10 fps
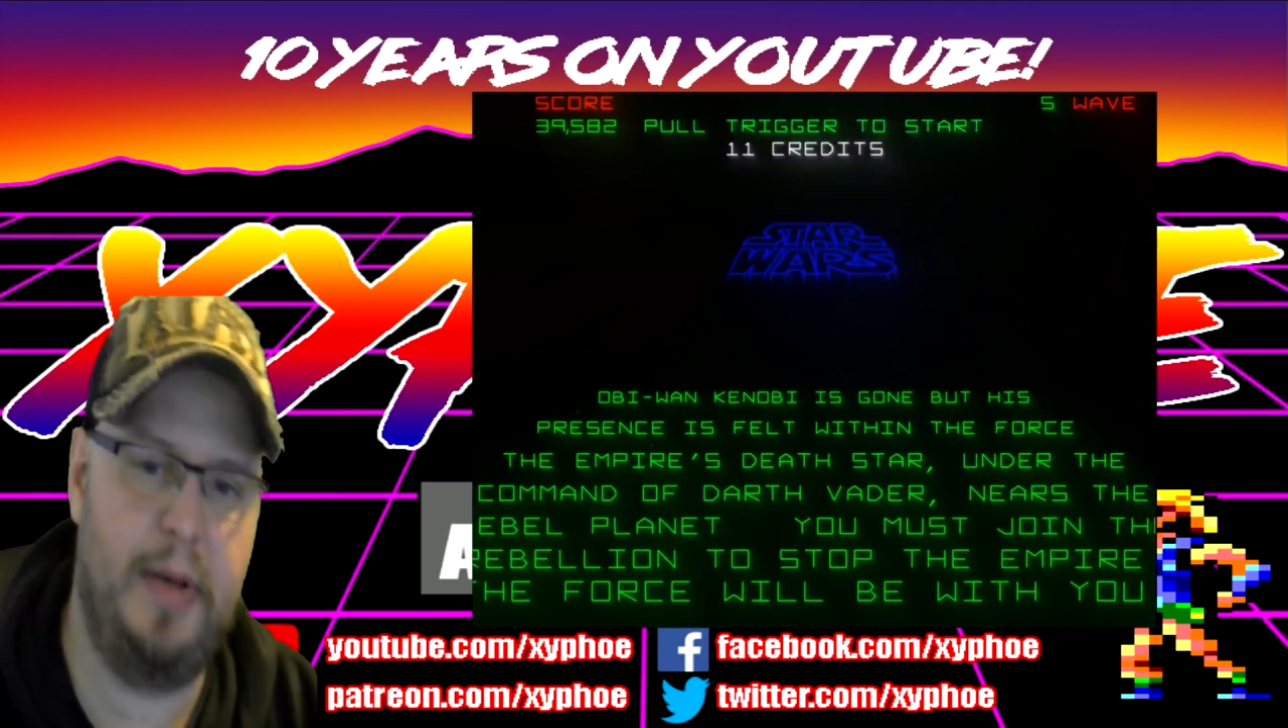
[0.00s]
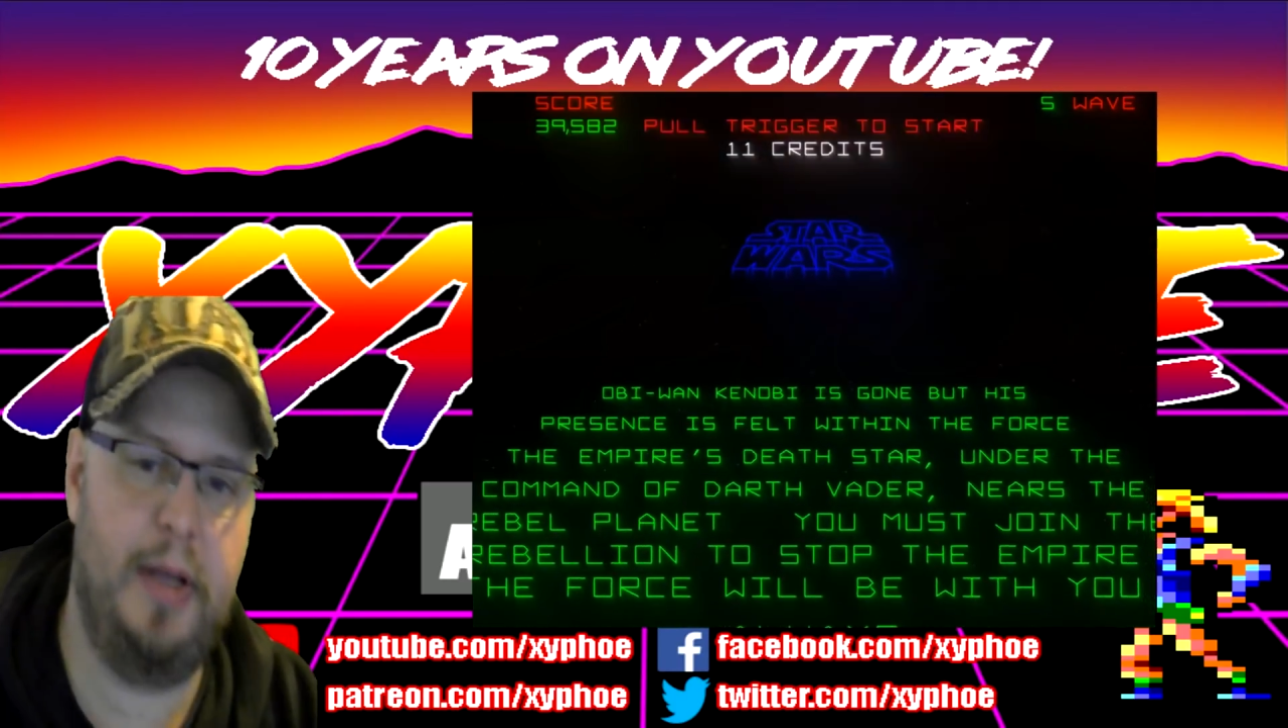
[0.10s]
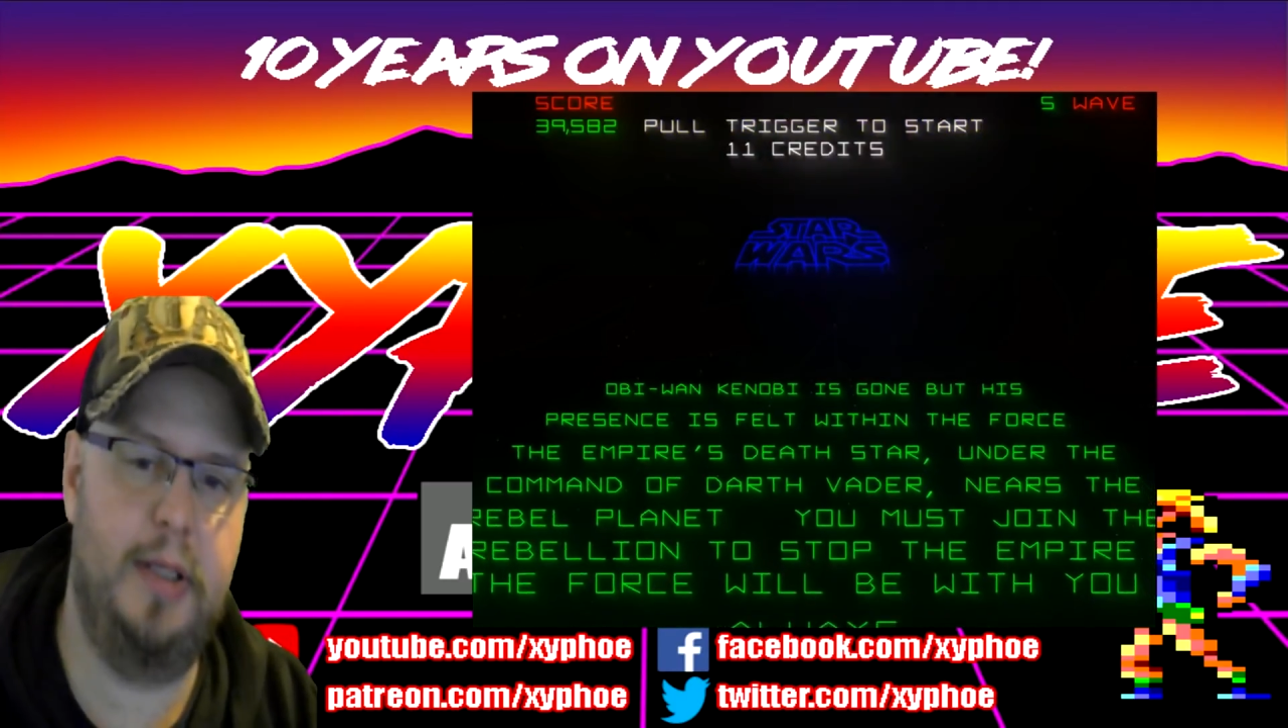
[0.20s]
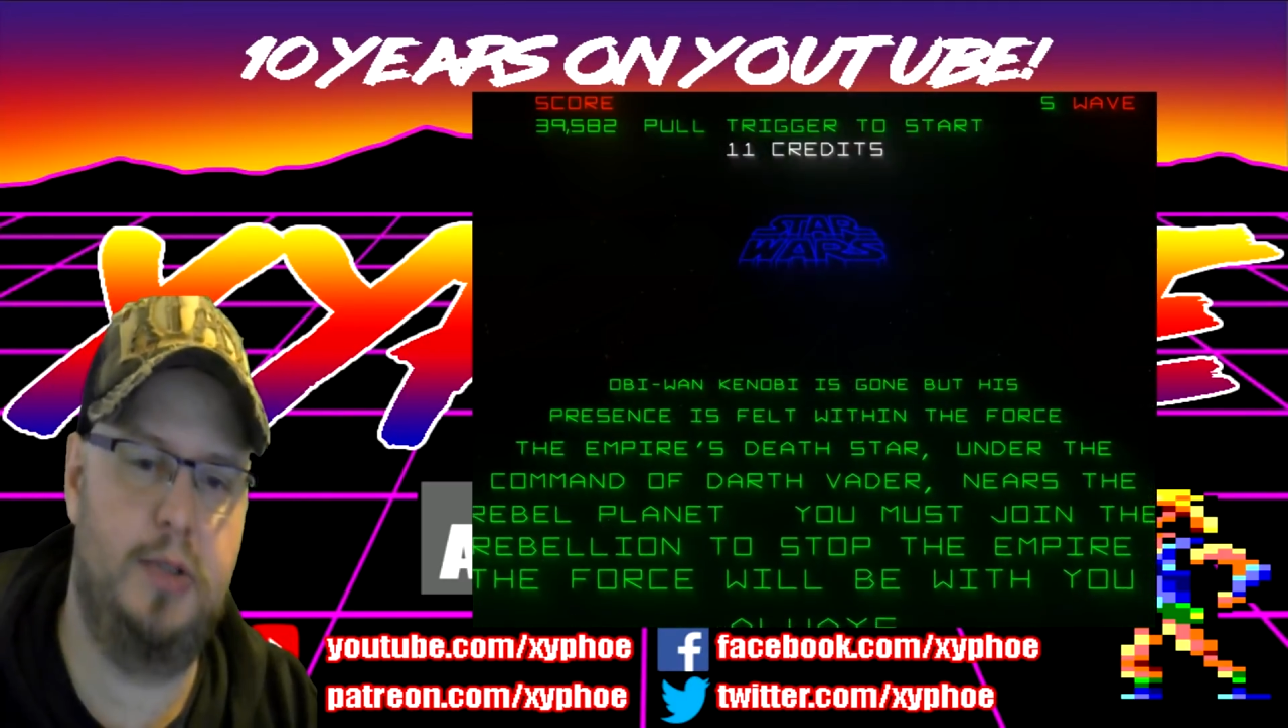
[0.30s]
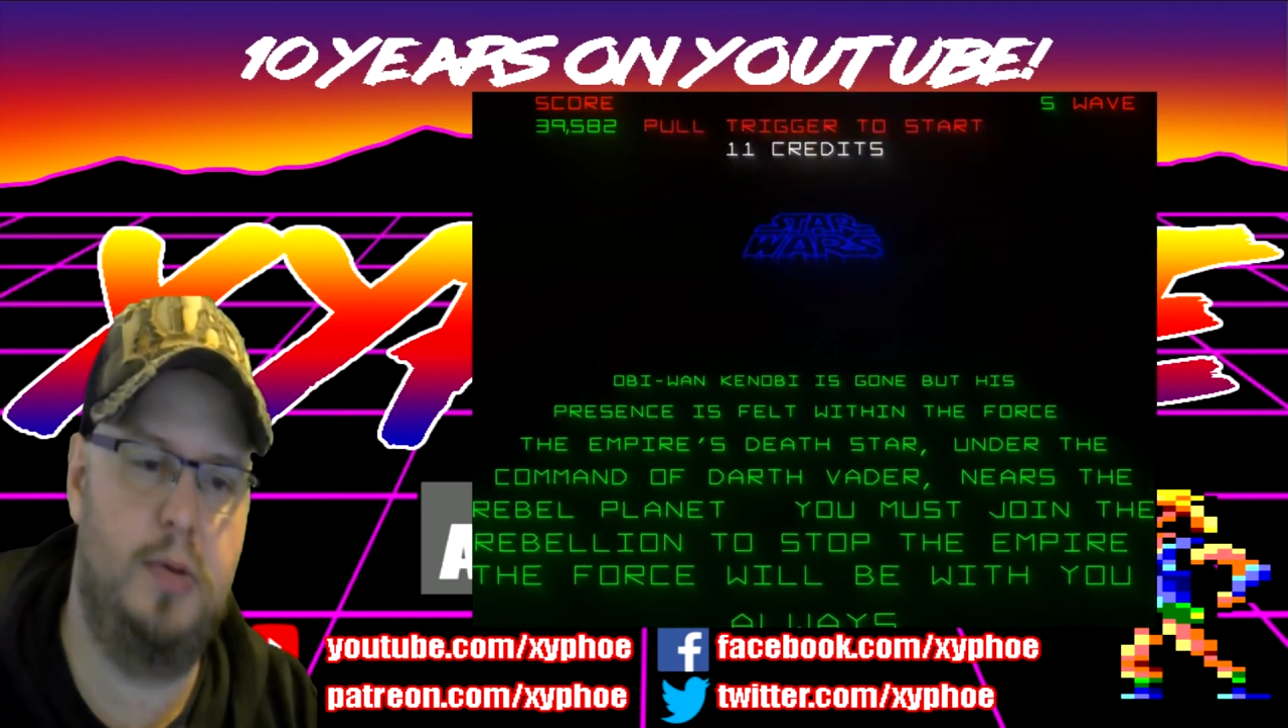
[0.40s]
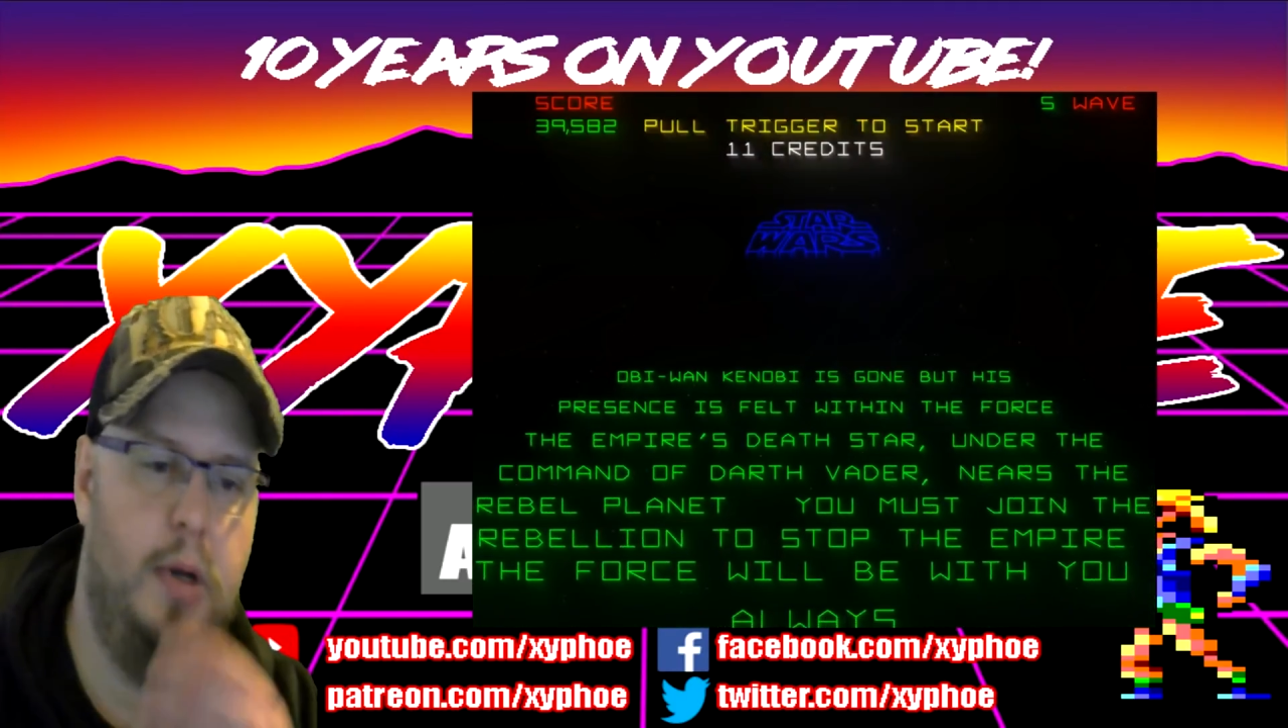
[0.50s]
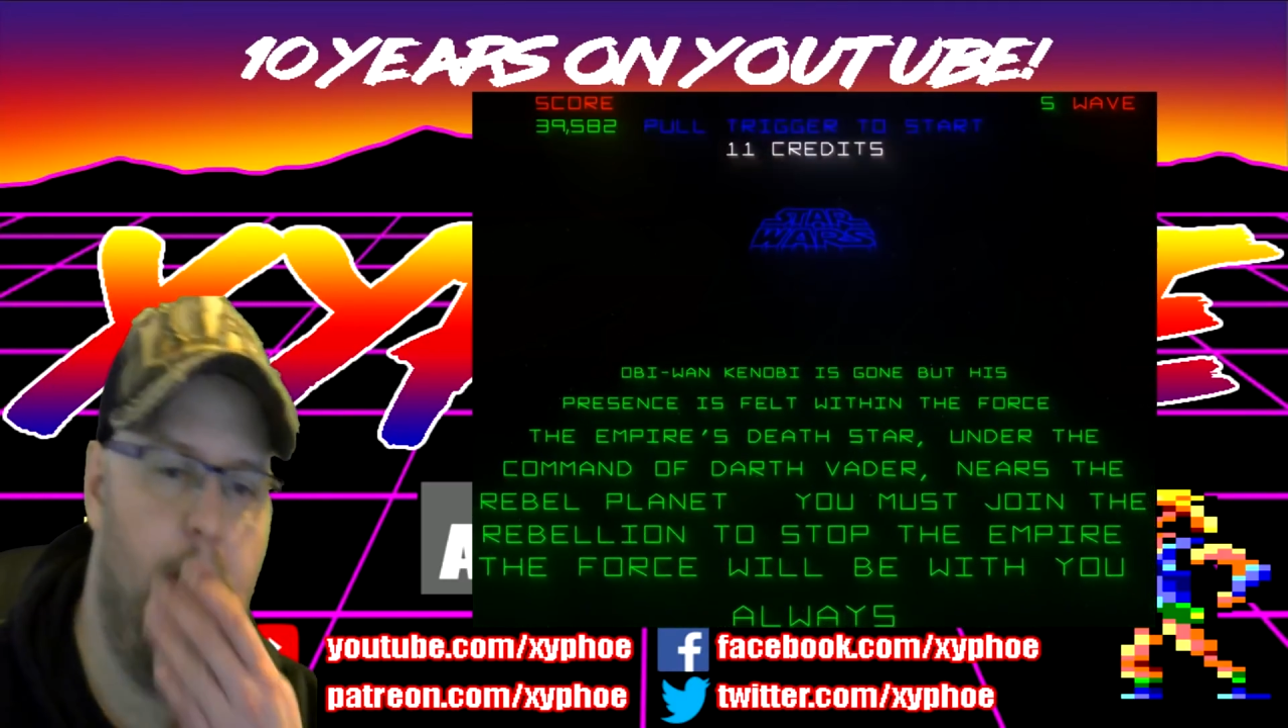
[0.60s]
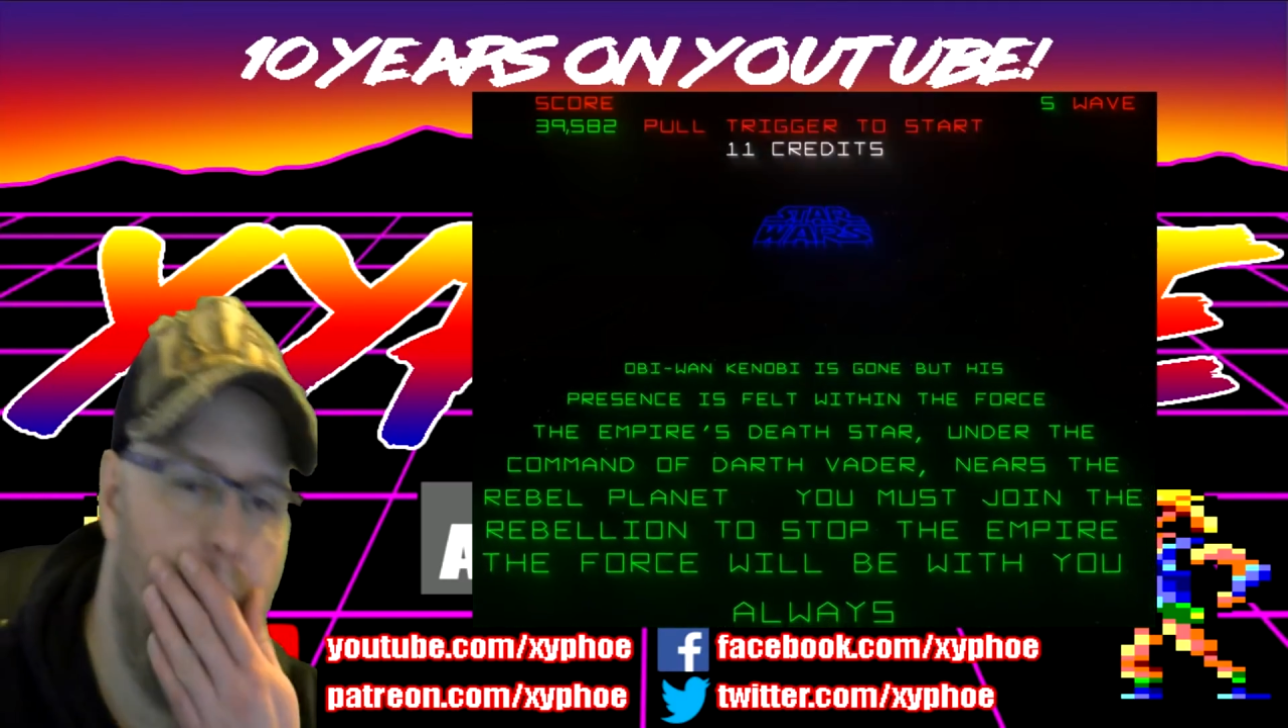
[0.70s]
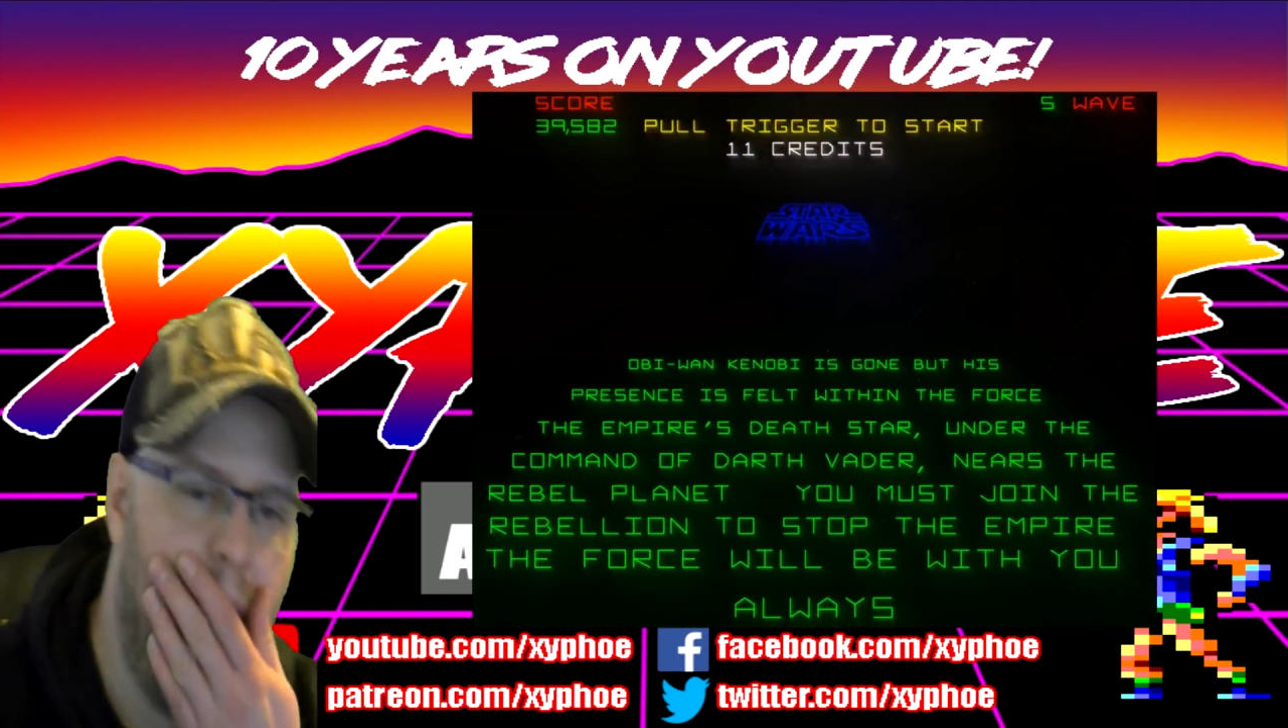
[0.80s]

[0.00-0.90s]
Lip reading: about this one?